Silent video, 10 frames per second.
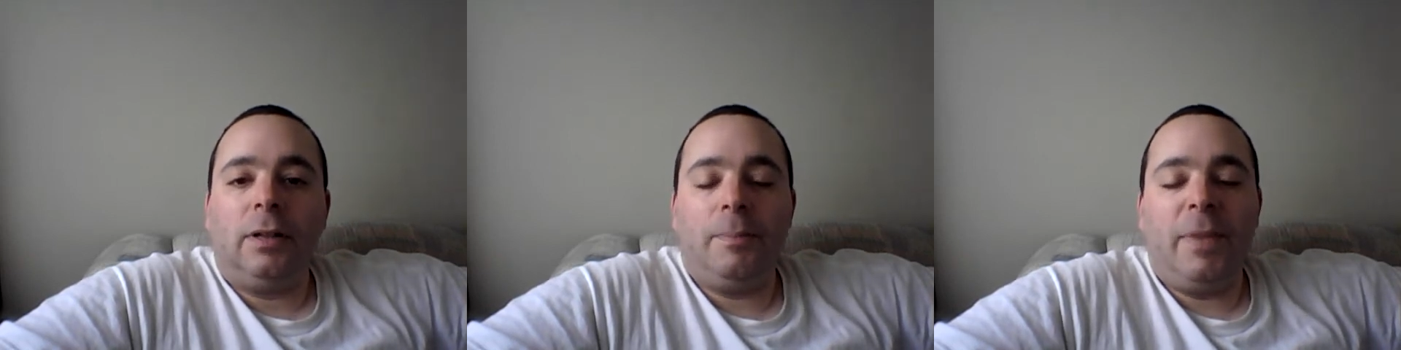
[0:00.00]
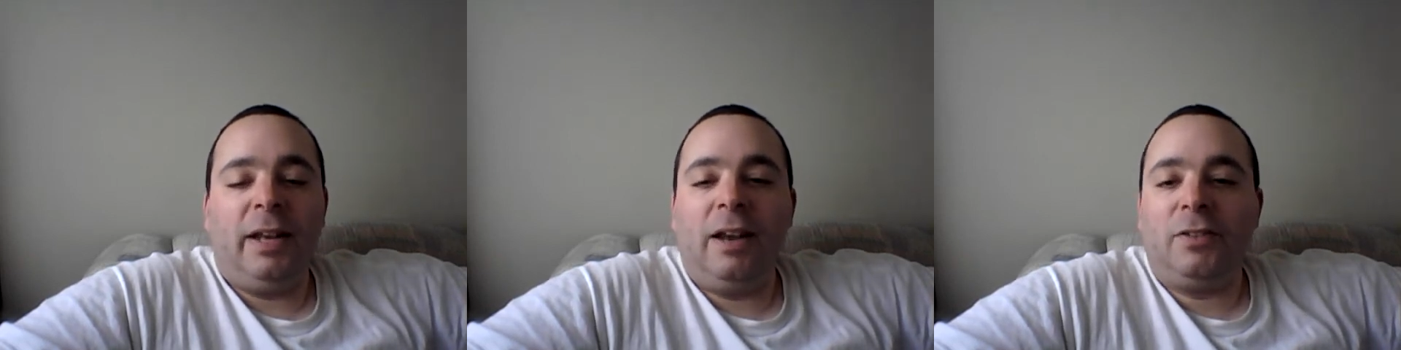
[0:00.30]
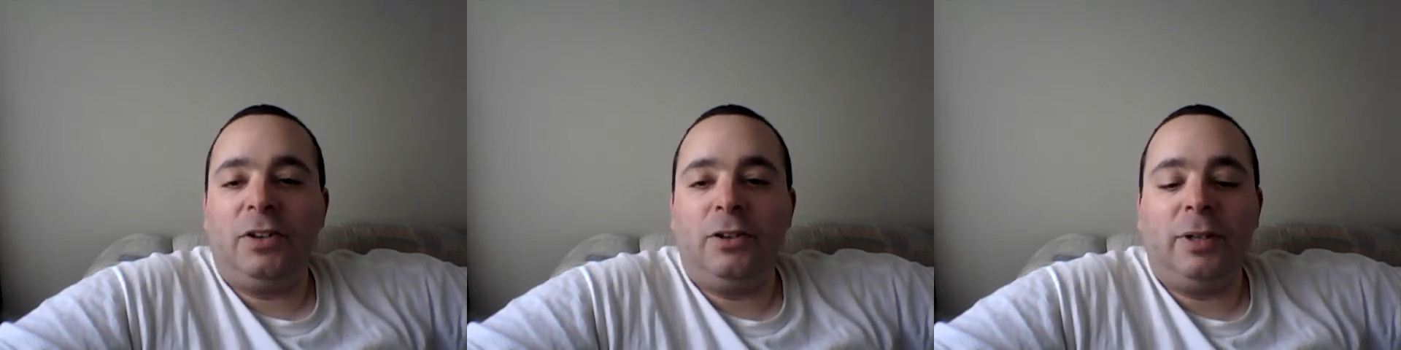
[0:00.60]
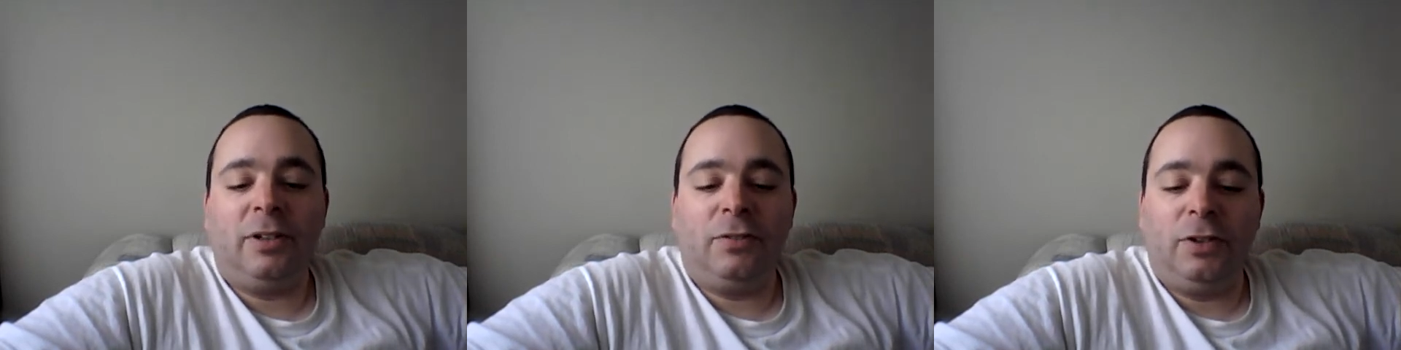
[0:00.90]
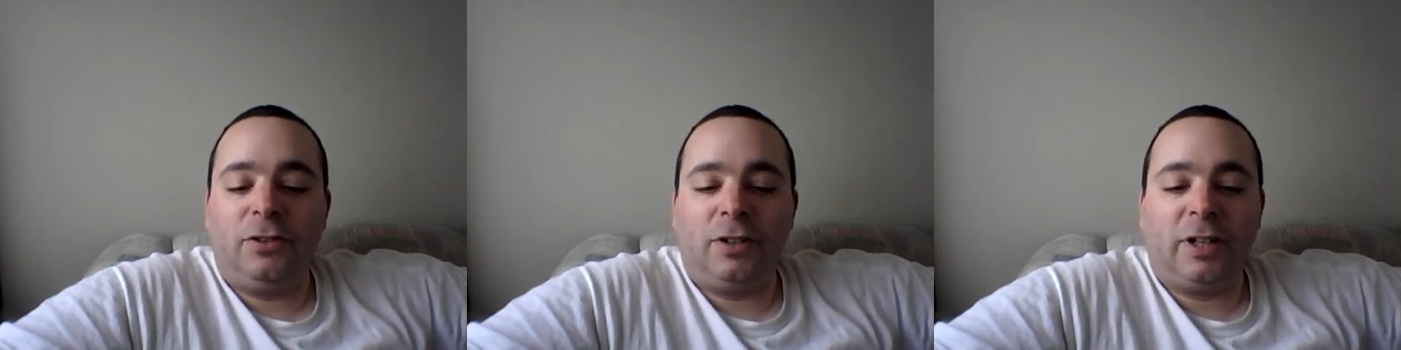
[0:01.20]
They may never do it in the
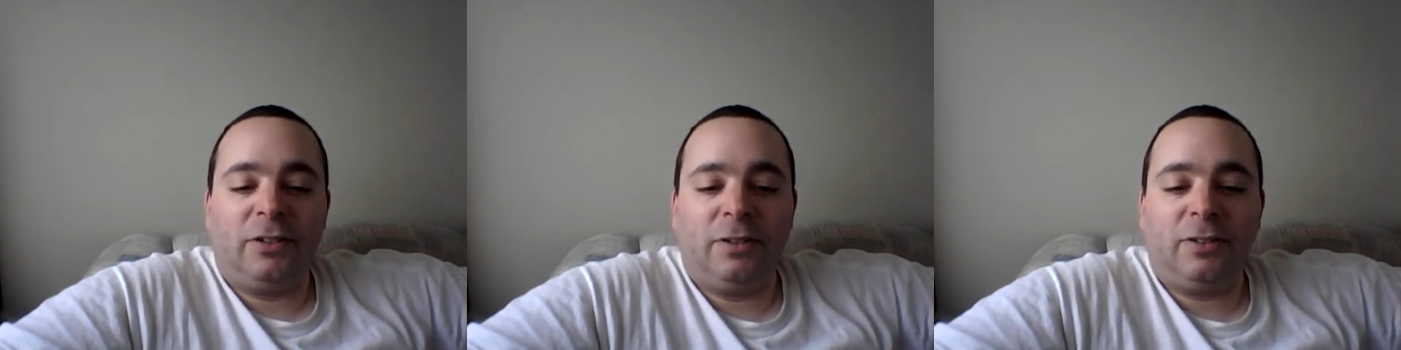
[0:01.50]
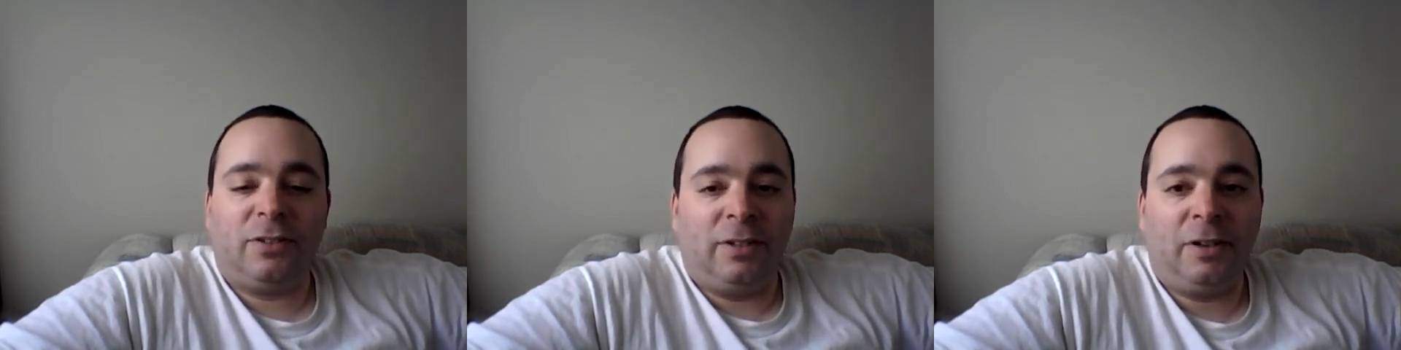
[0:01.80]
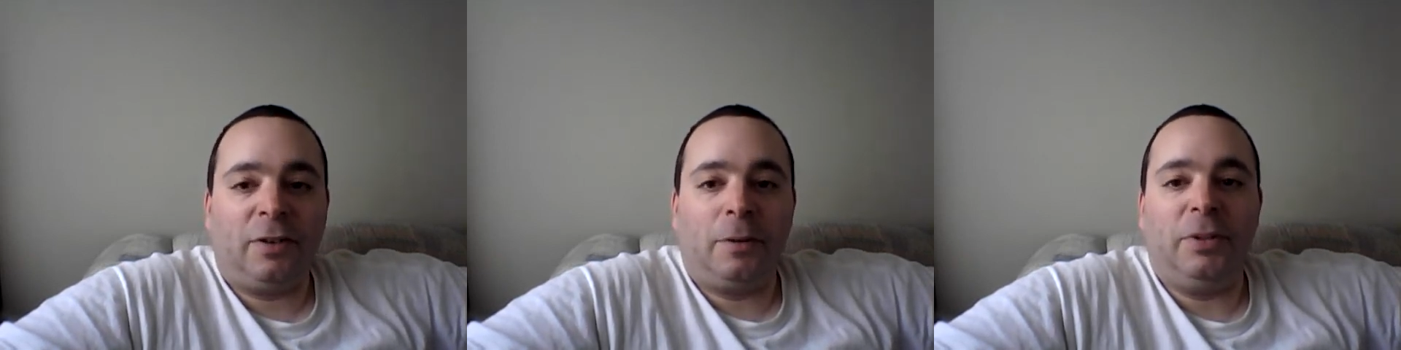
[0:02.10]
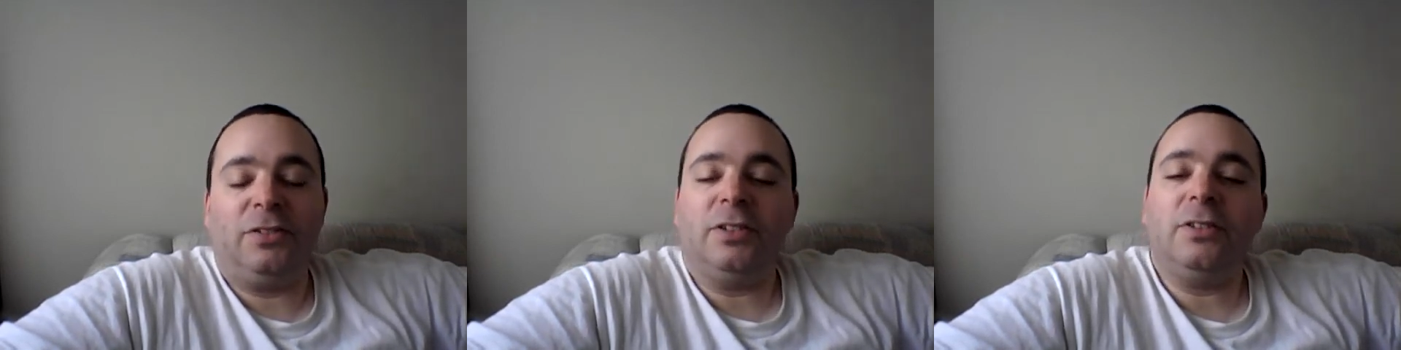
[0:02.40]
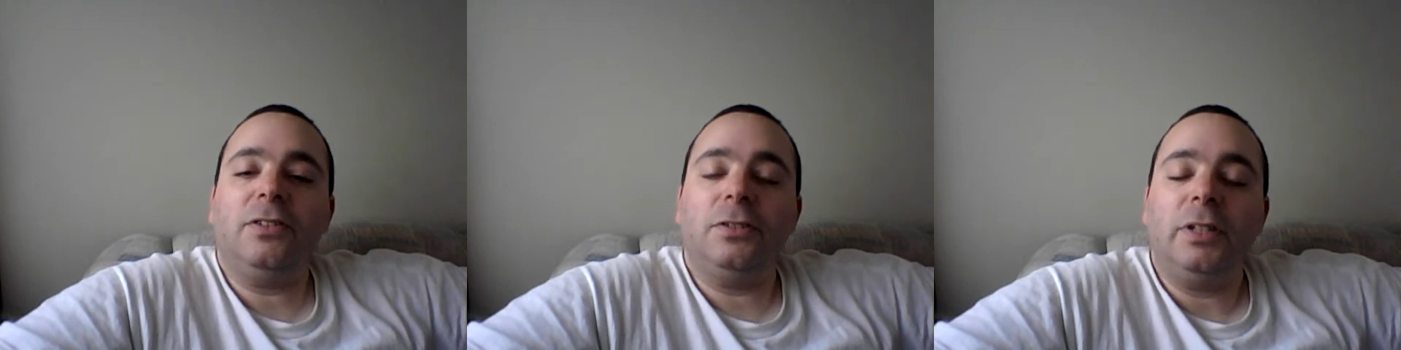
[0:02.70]
future because it's none of our
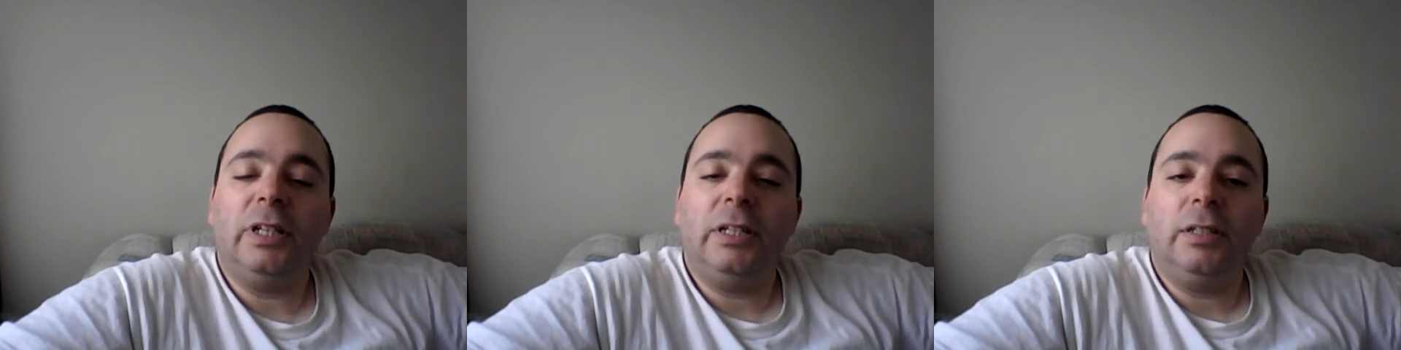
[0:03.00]
business.